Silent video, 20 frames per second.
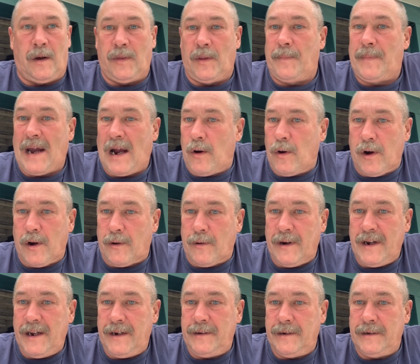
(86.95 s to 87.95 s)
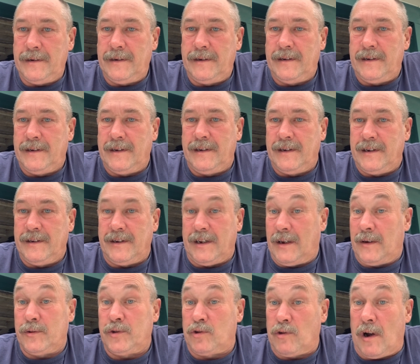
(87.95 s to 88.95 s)
power grid, you
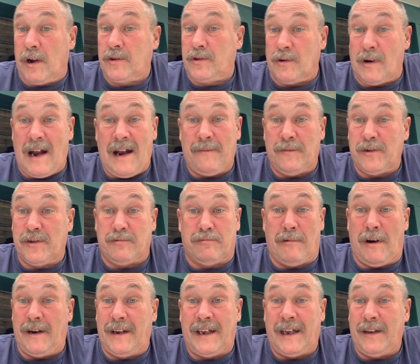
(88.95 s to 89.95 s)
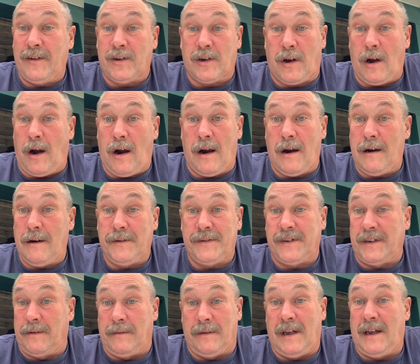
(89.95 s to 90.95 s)
know, drunk drivers running into cars
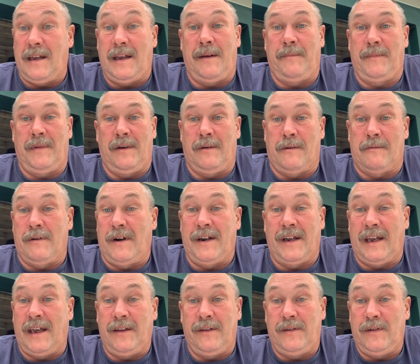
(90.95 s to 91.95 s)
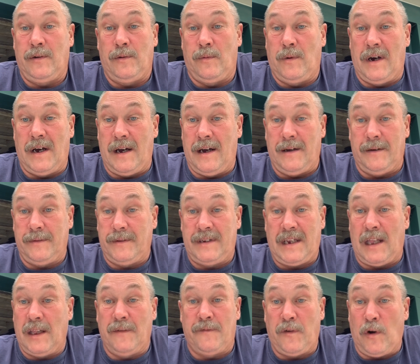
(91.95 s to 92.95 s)
and or running into
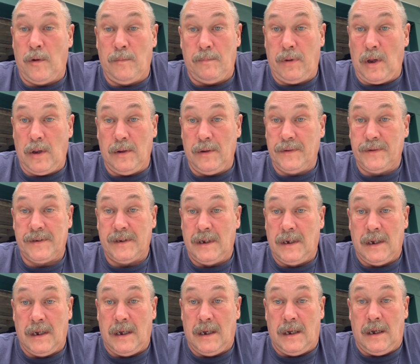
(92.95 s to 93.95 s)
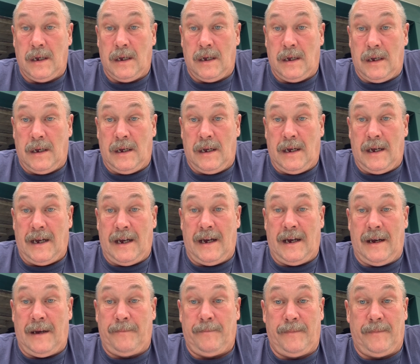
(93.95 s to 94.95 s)
telephone poles
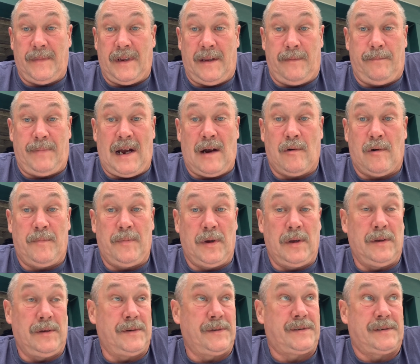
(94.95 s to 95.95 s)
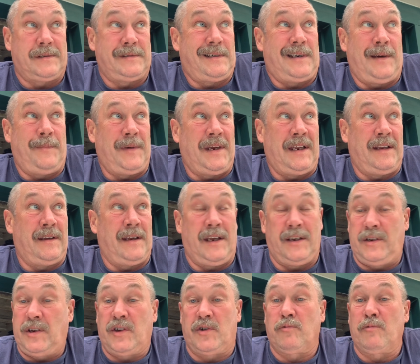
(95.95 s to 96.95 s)
and power poles. I mean, it
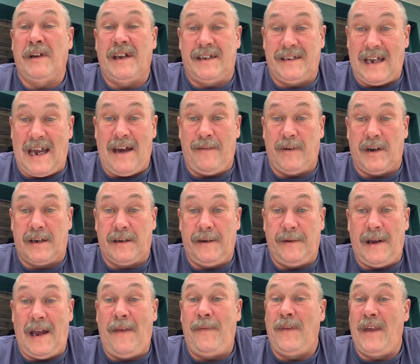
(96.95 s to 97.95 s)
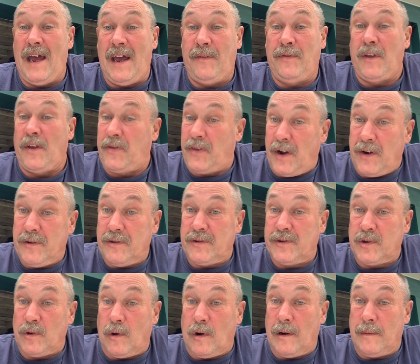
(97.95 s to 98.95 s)
just wreaks havoc. And then the
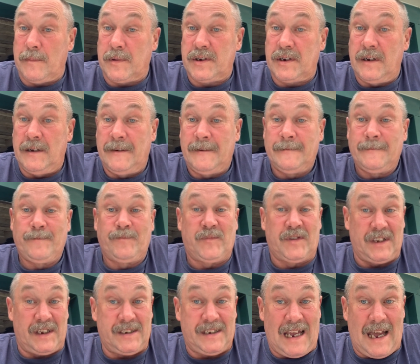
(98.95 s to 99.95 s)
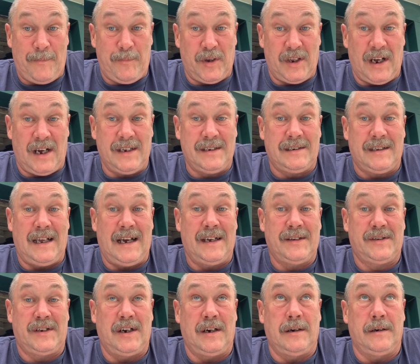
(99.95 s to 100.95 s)
thunderstorms. This happened to us
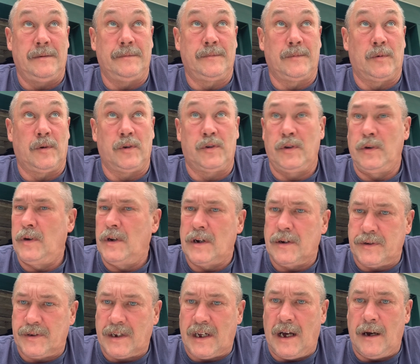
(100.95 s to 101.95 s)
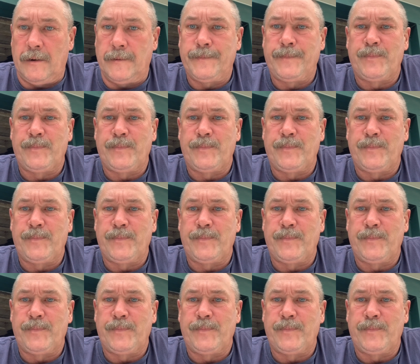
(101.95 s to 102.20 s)
last year or 2 years ago.